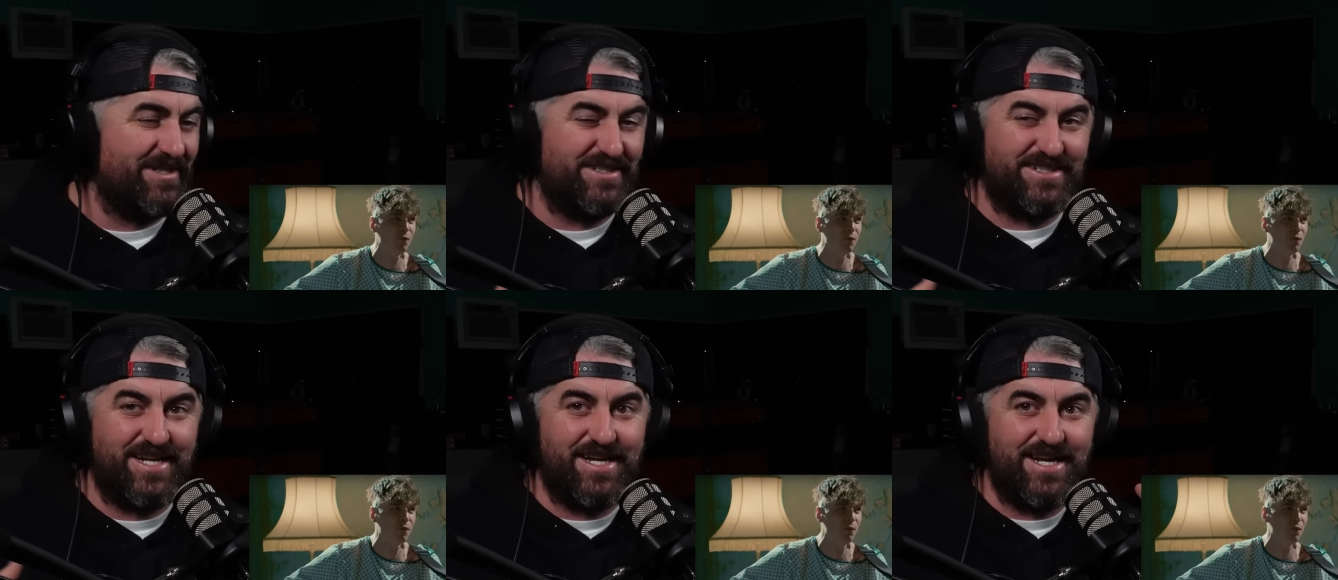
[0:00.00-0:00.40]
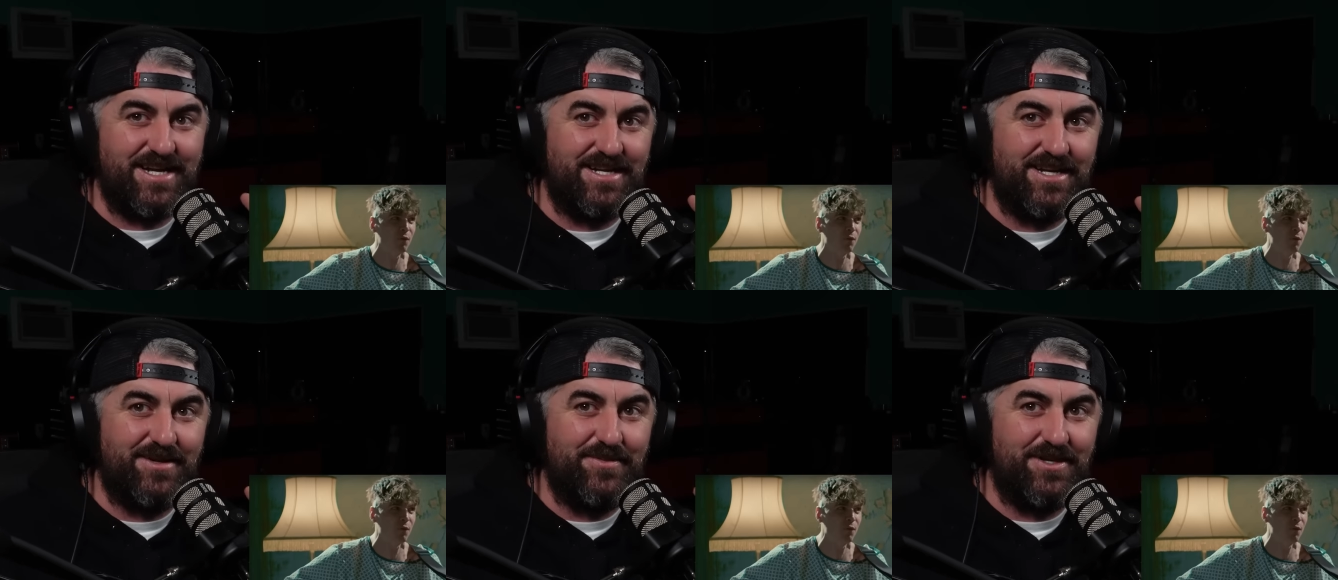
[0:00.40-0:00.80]
Speaker 1: It's
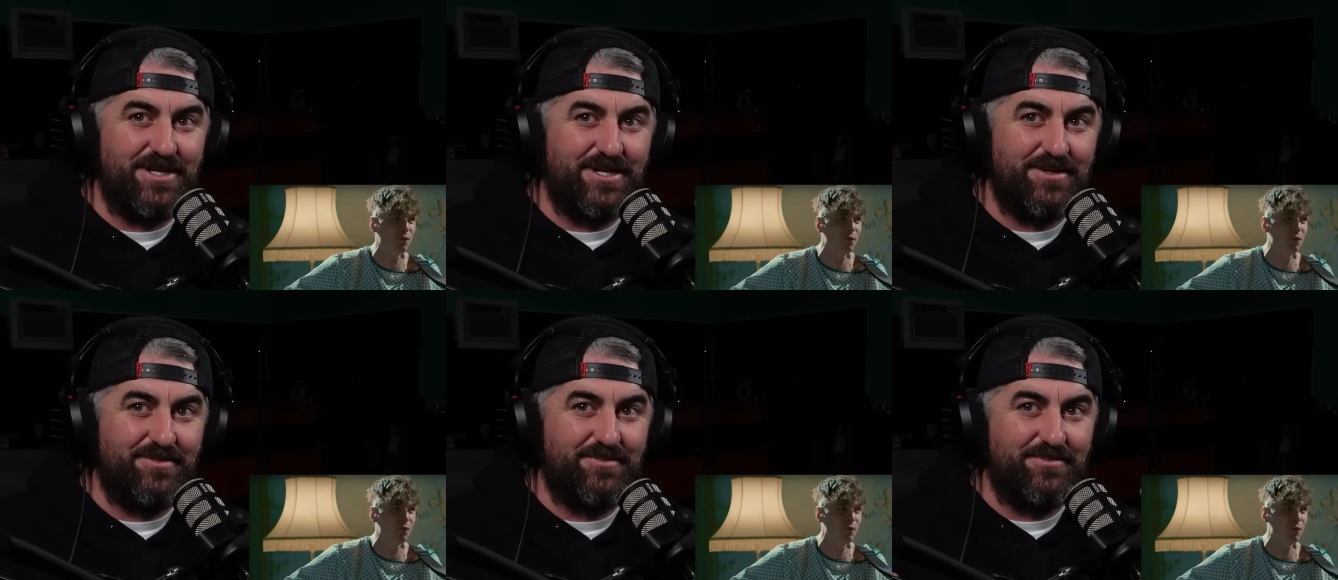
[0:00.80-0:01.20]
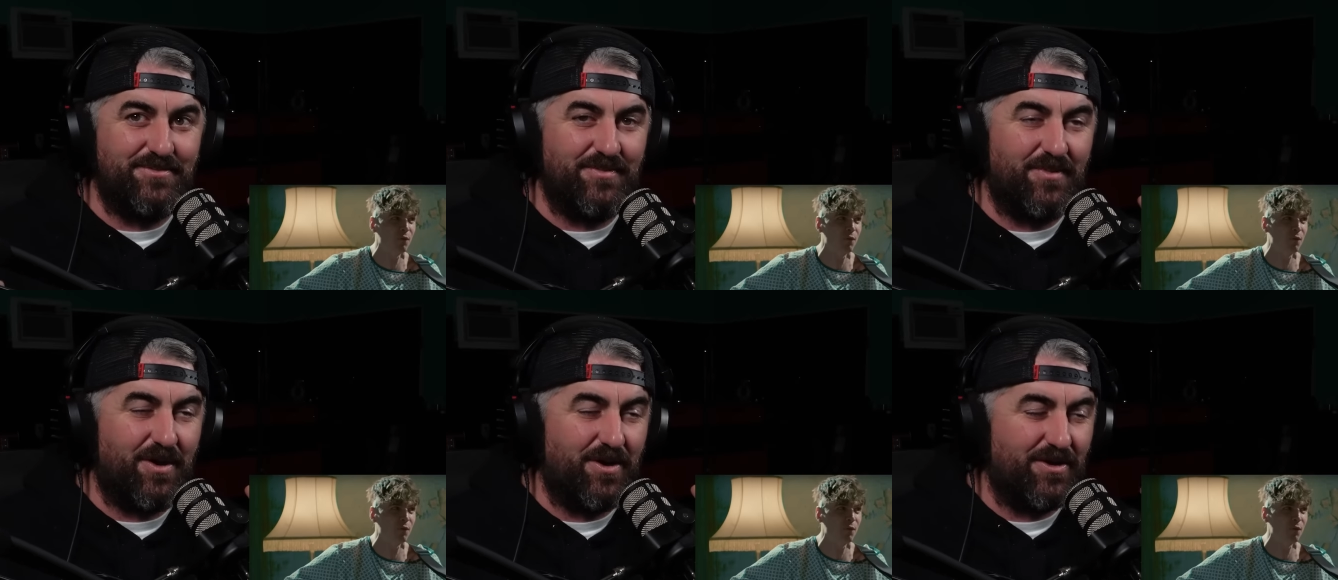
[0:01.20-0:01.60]
like
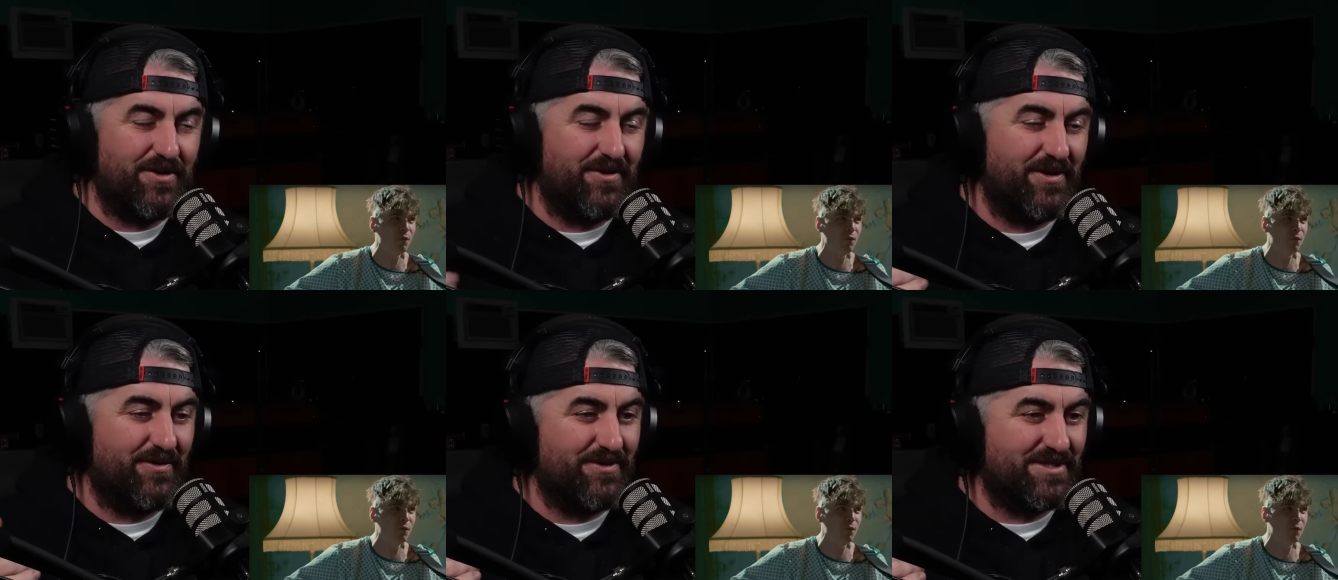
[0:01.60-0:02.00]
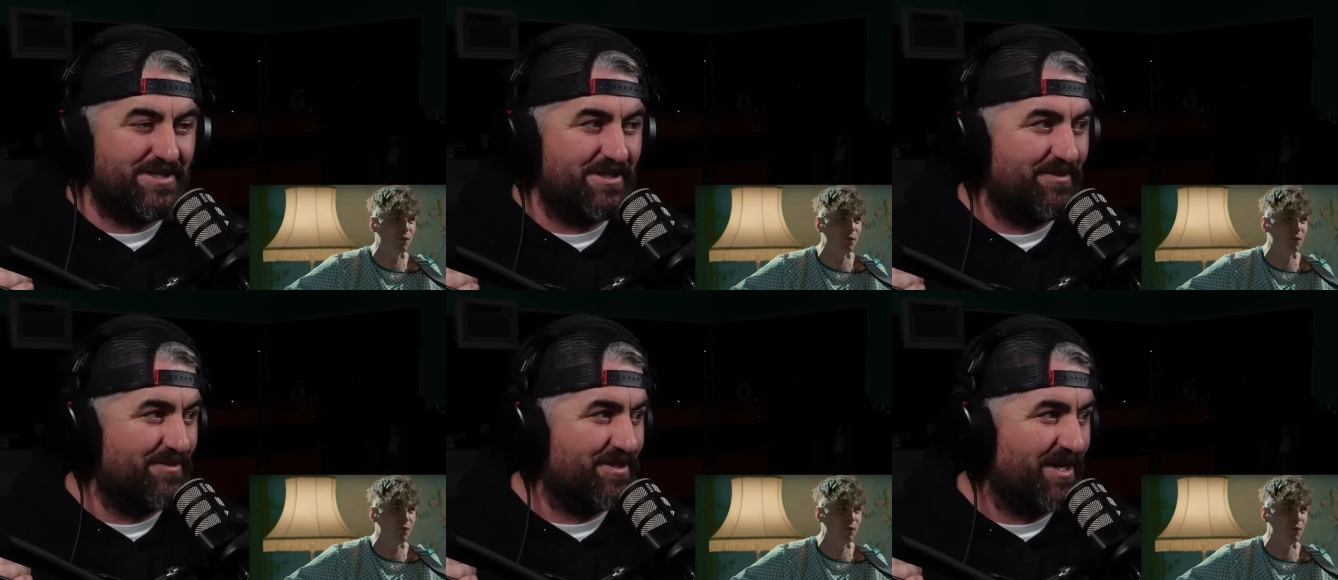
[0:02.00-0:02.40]
Eminem arguing with
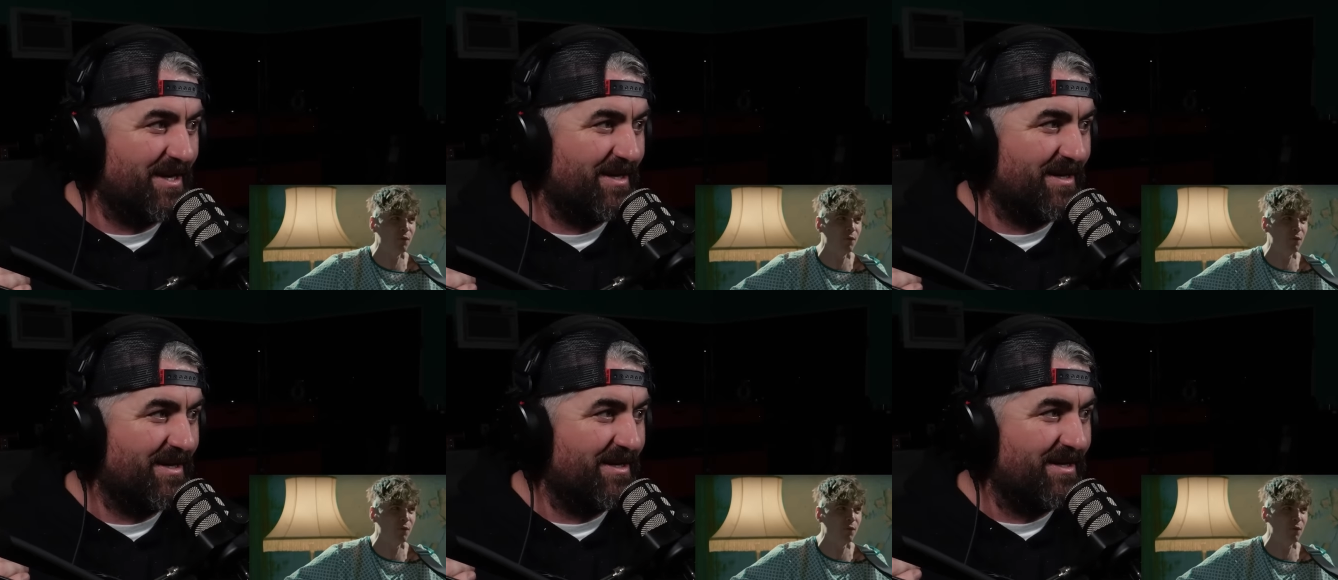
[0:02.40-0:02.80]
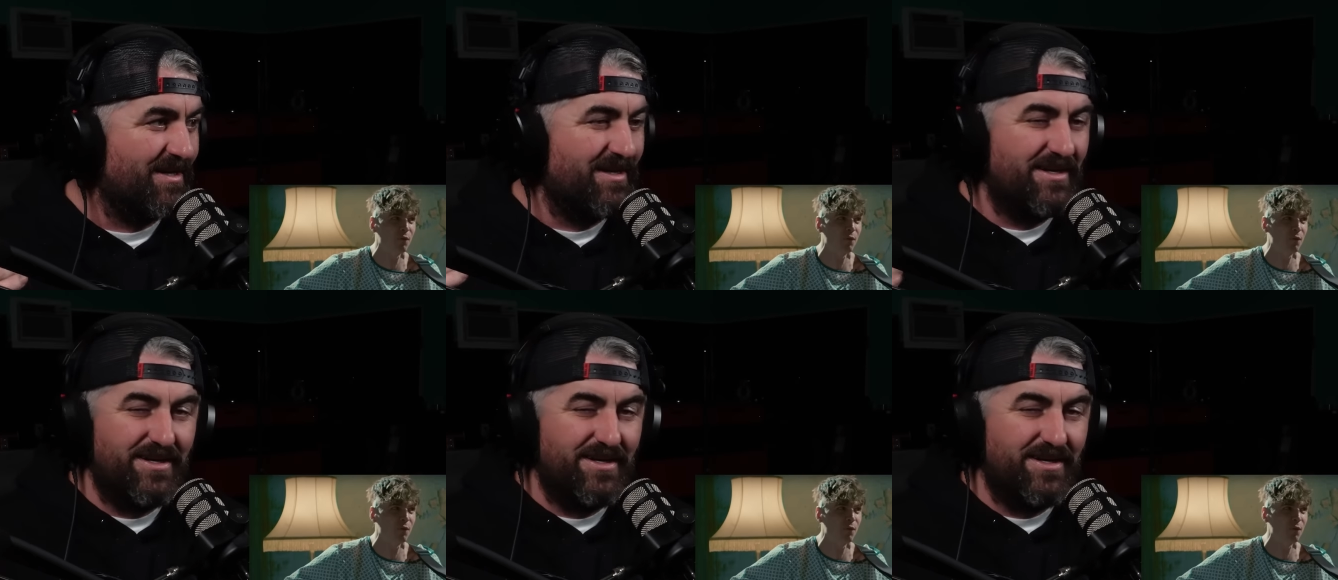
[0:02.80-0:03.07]
Slim Shady